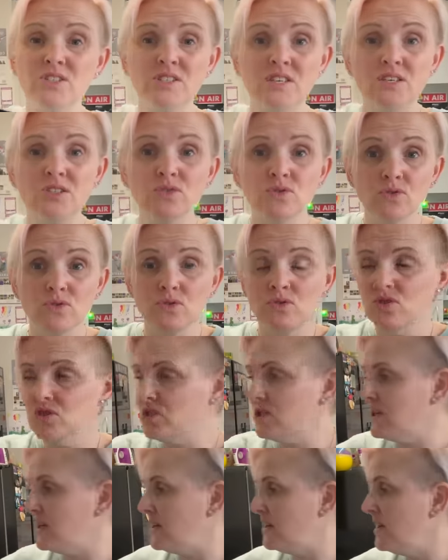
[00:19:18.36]
shorts on
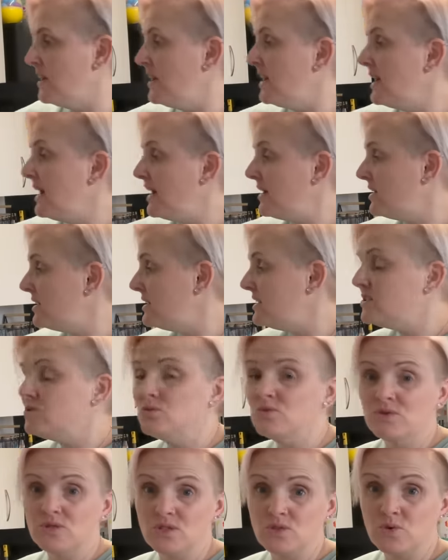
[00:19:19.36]
Shein, and I need to
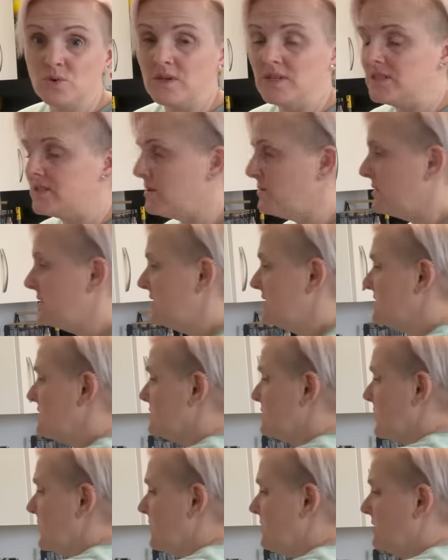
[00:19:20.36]
order the twins some of these
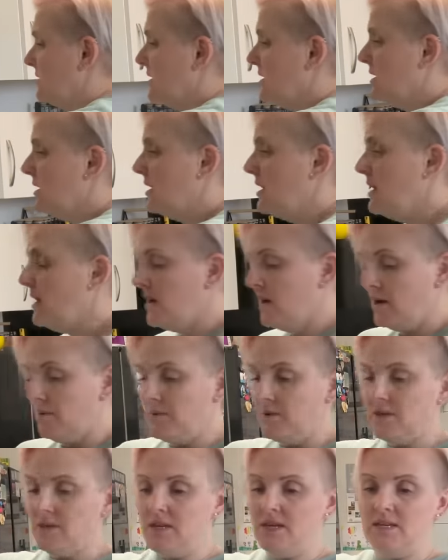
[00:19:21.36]
as well,
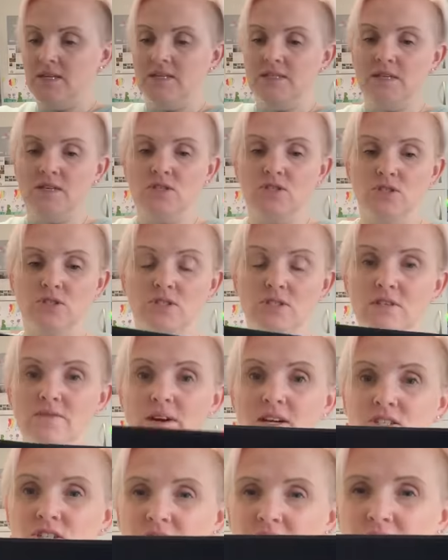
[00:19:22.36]
in the kiddie section. So
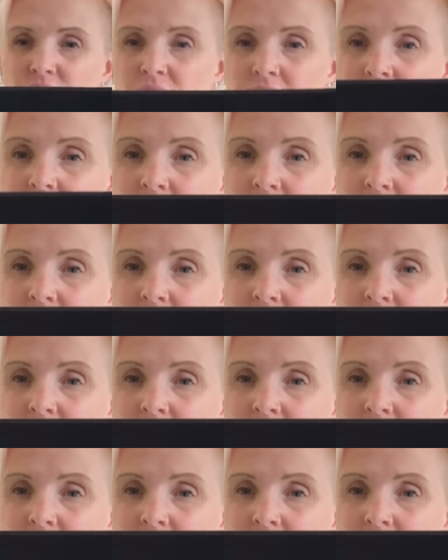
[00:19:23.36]
they're actually really